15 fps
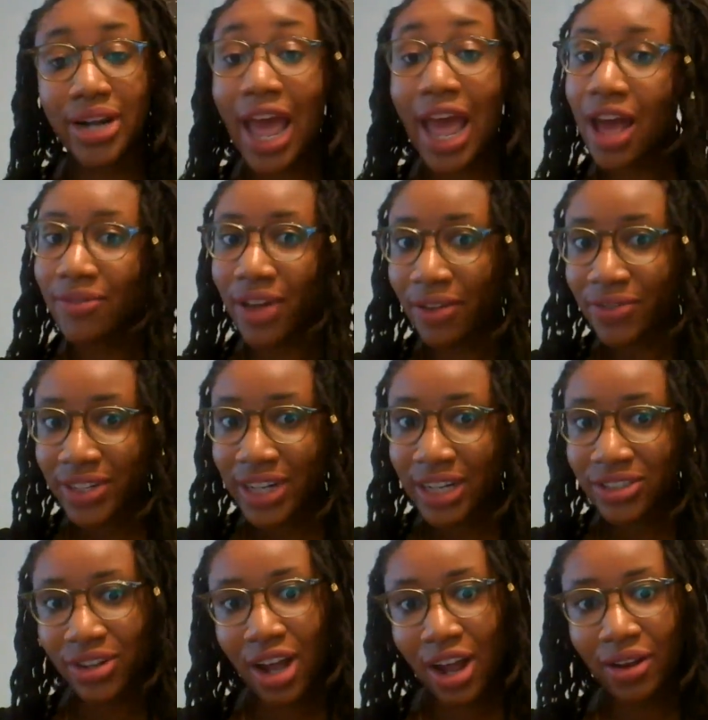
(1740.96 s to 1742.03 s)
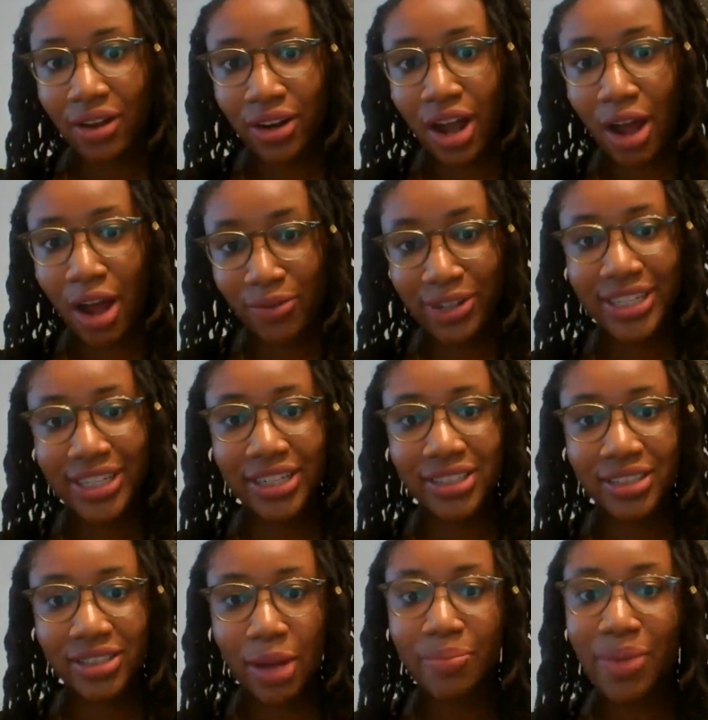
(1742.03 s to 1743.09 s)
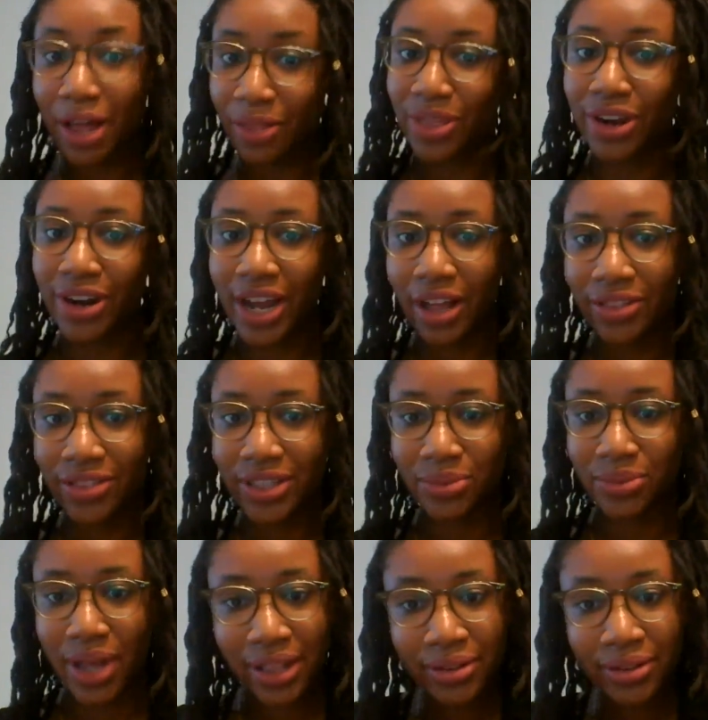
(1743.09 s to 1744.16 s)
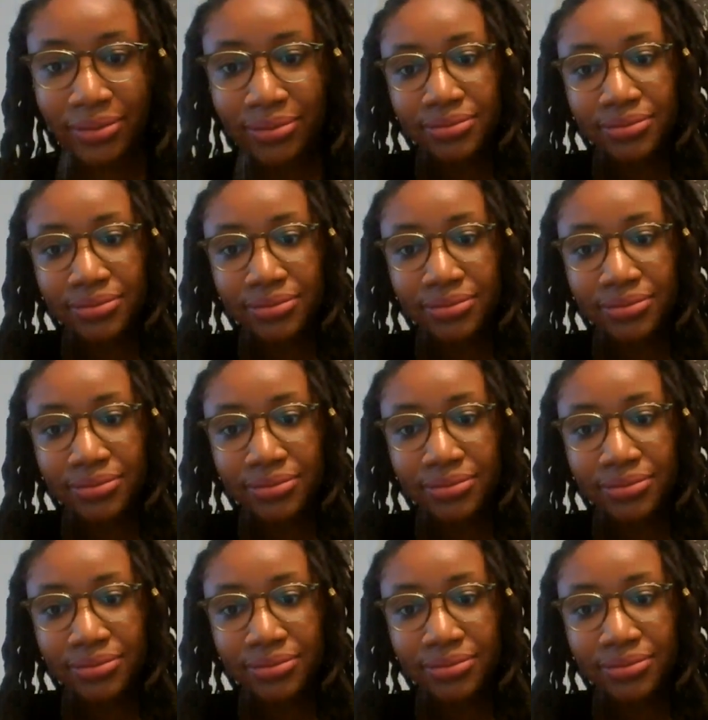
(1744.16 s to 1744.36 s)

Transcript: and have confidential conversations about their health as well.